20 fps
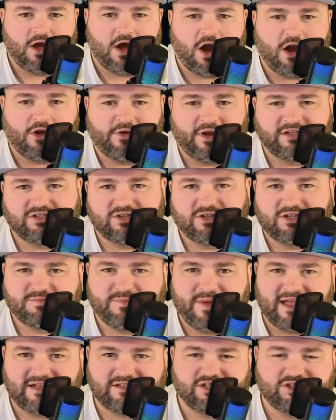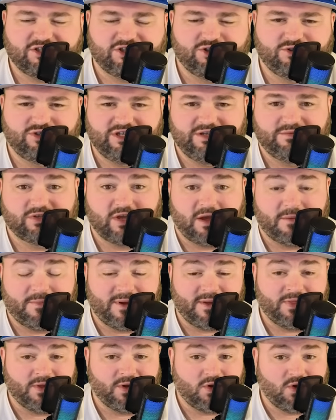All right, so let's match these two teams up
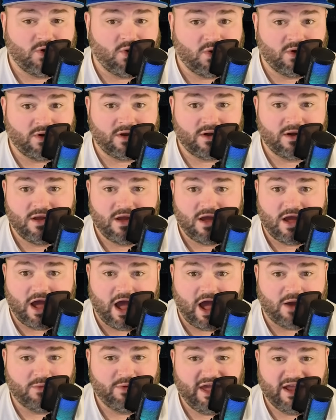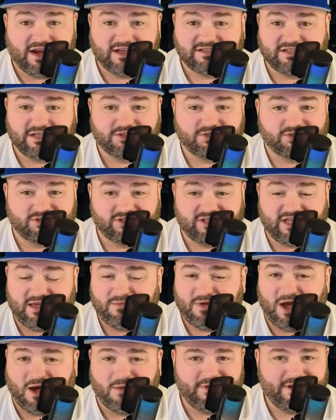on the court. We got a Sixers
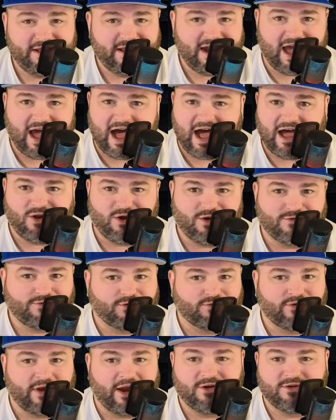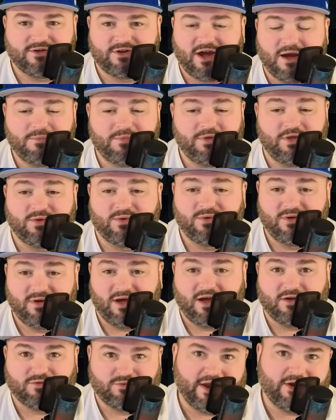team coming in hot off a rare W,
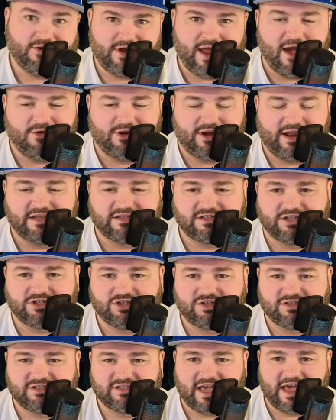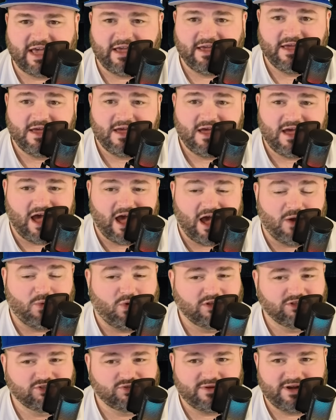rare nowadays, I should say,
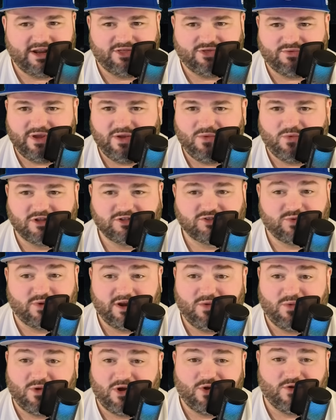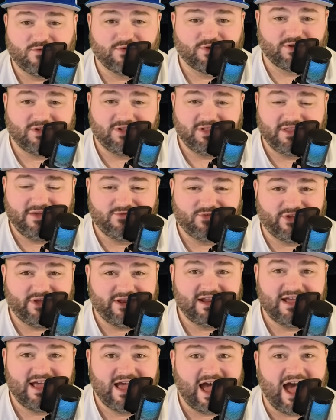123-121 over
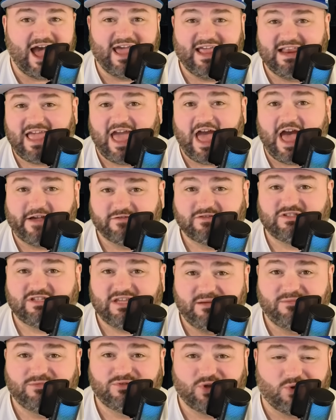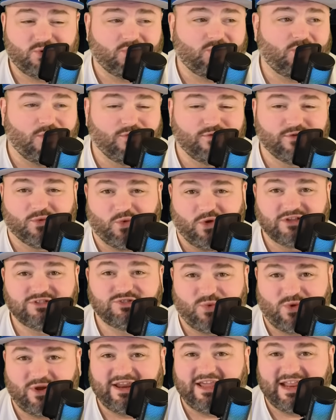Cleveland. I had Cavs team total over
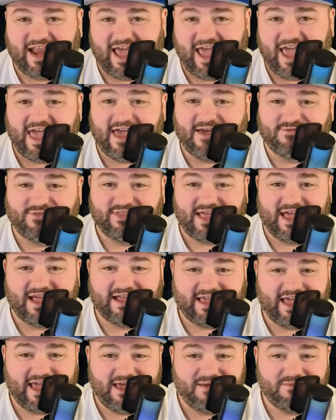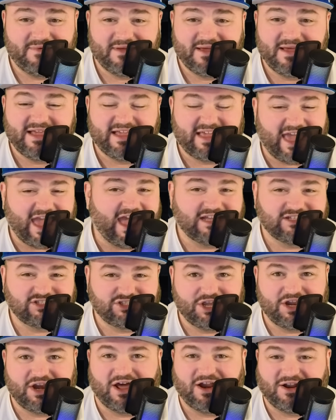120.5 in that game,
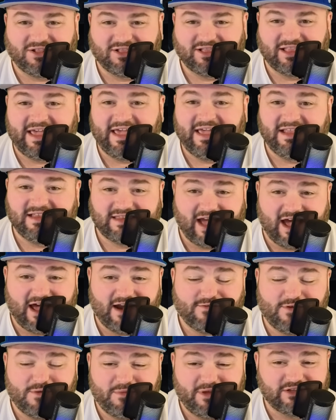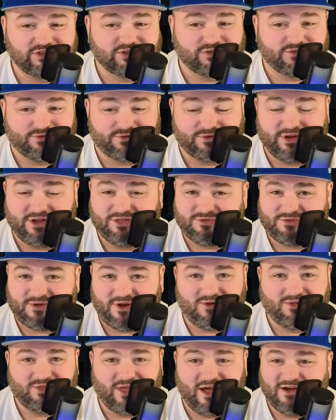cashed it on a late Donovan Mitchell free
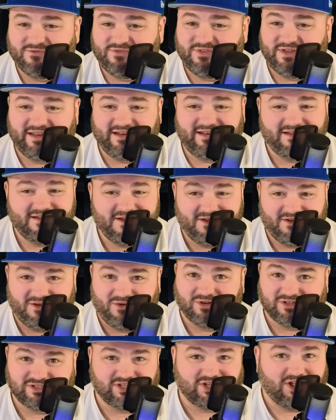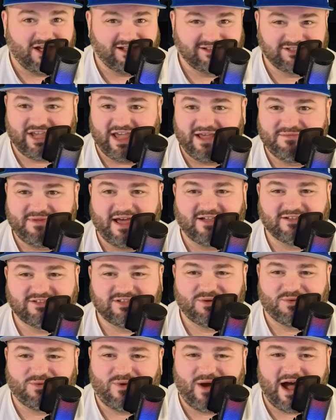throw, loved it, was clutch, came down to
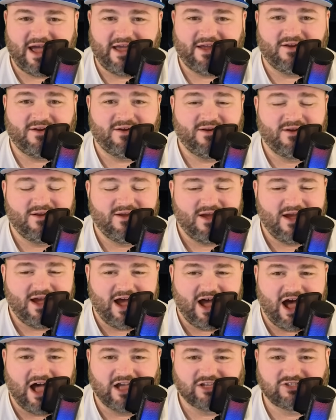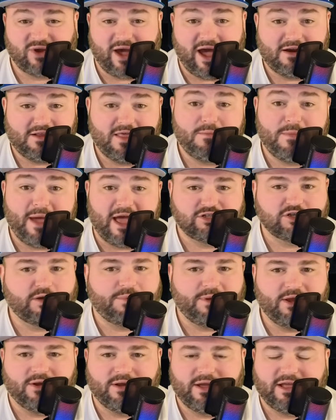the wire. So how do they match up
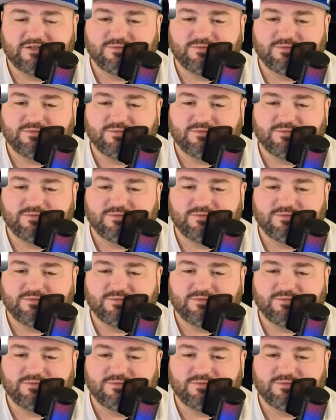here against